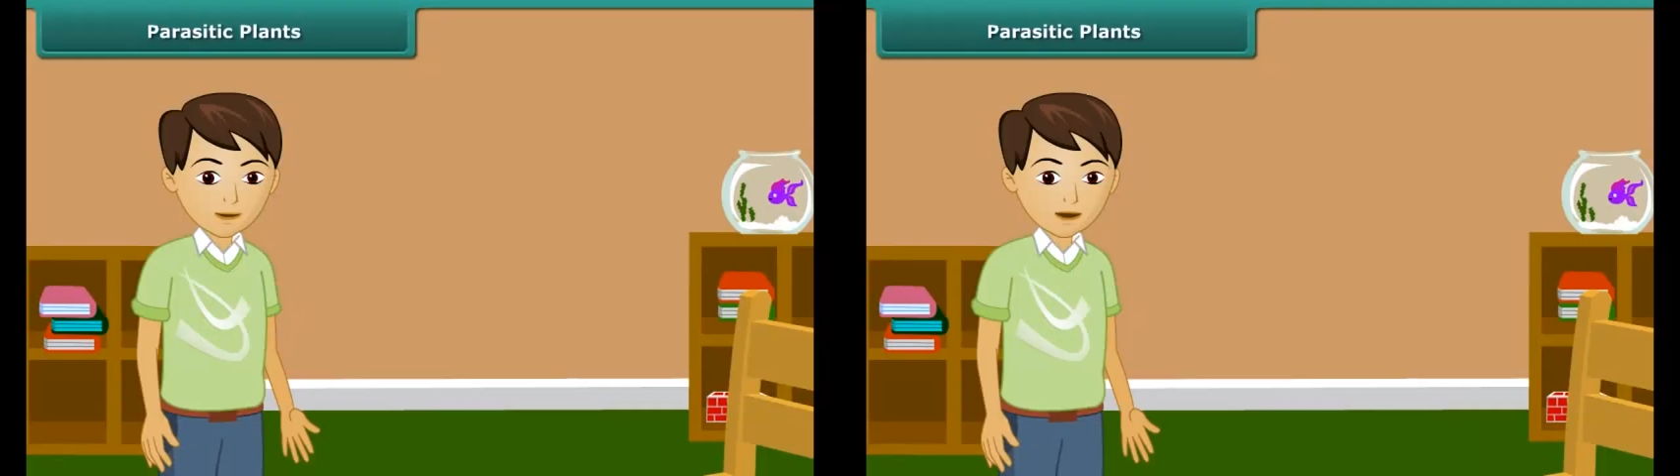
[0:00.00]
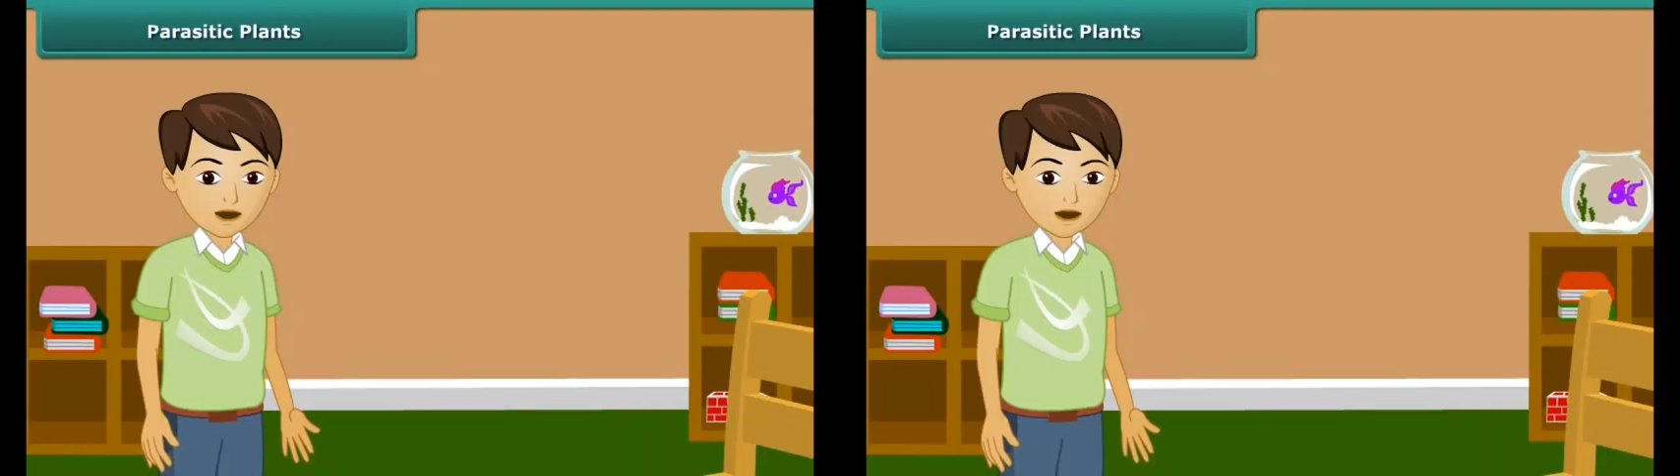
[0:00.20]

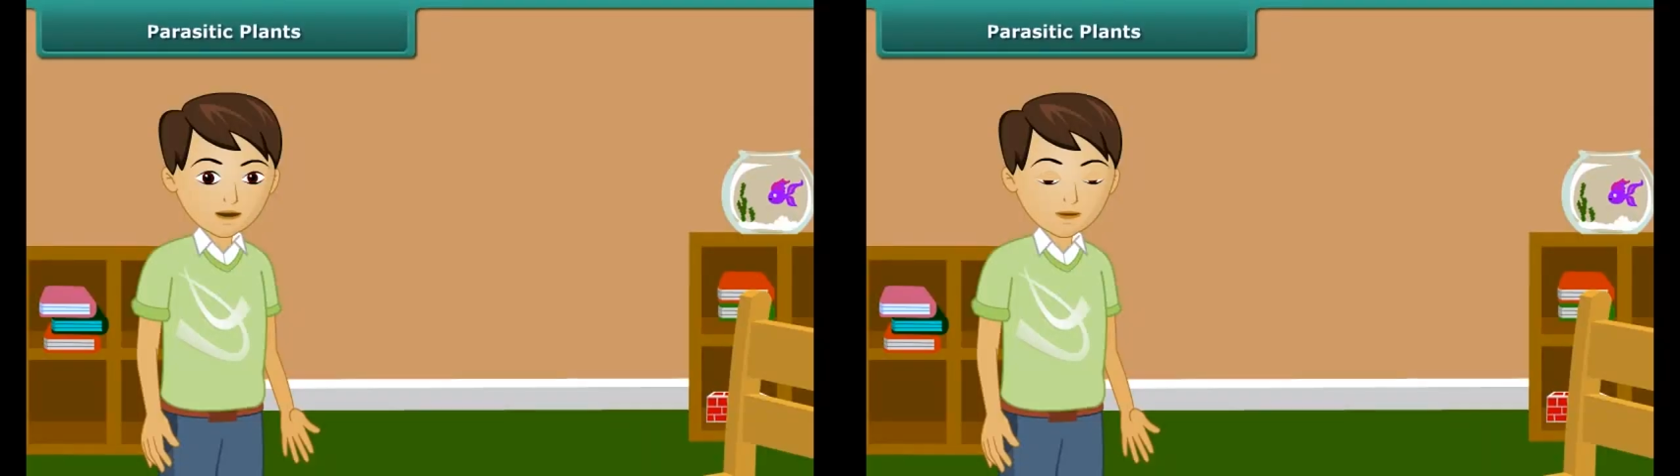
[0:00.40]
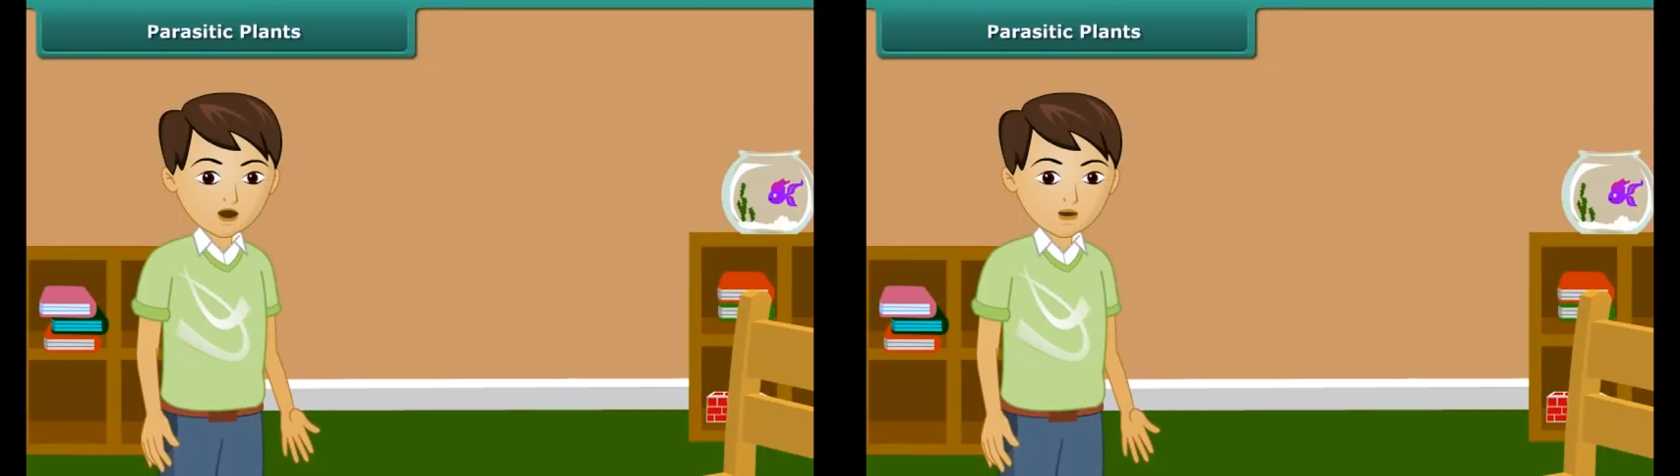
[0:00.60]
as
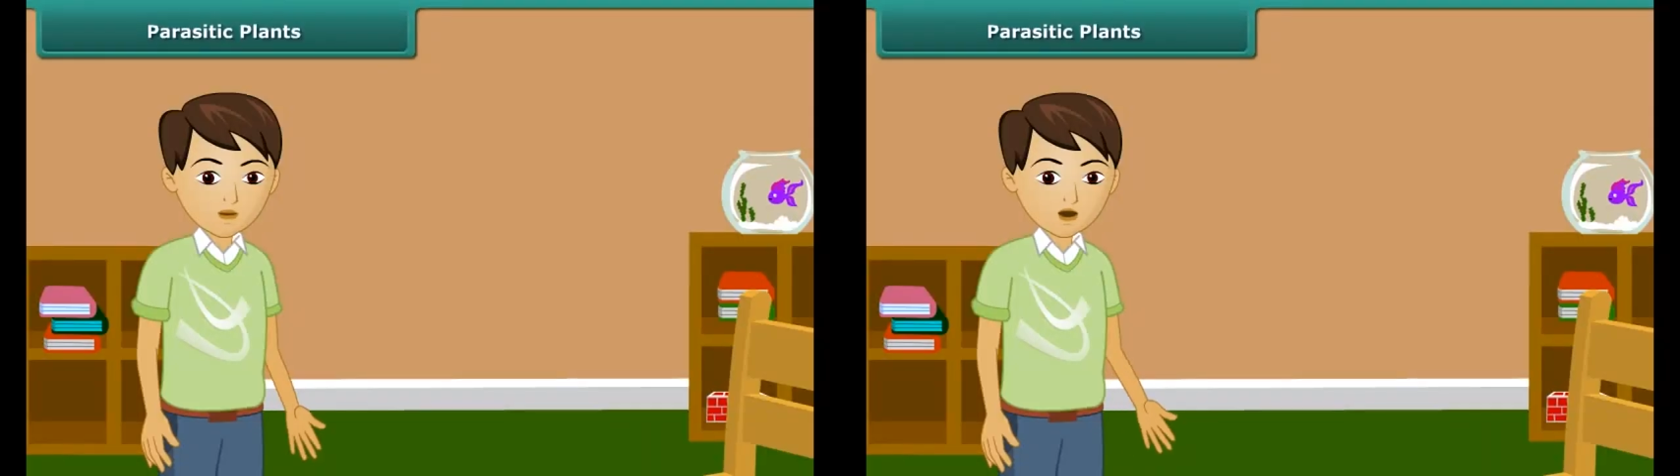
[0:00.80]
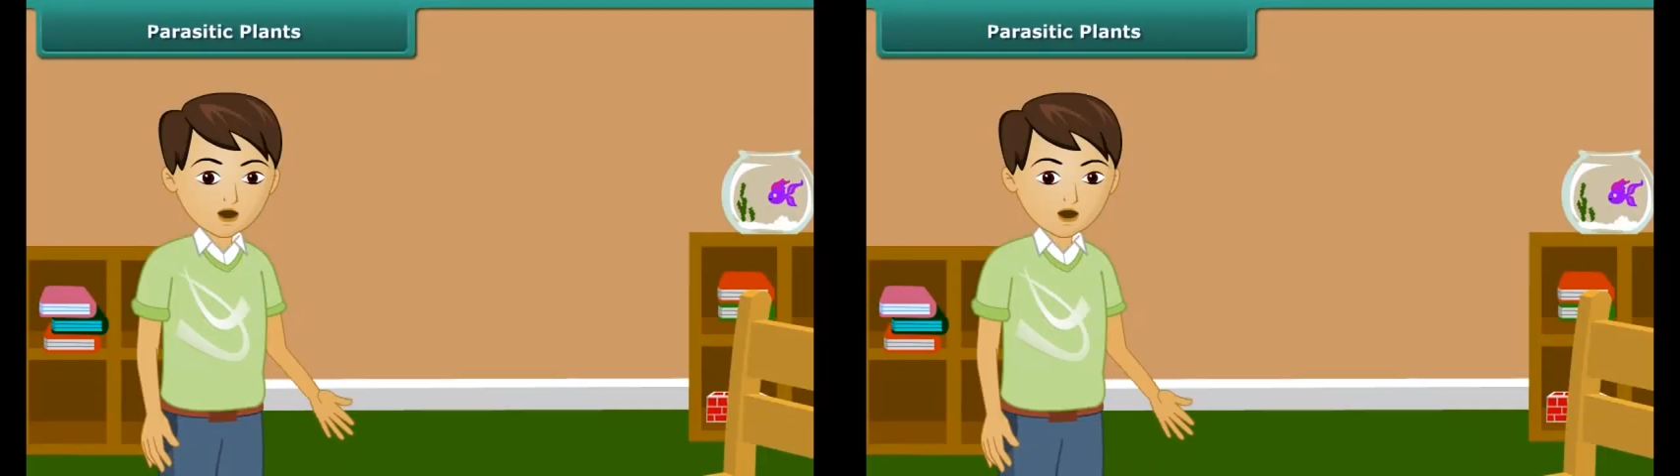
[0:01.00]
host.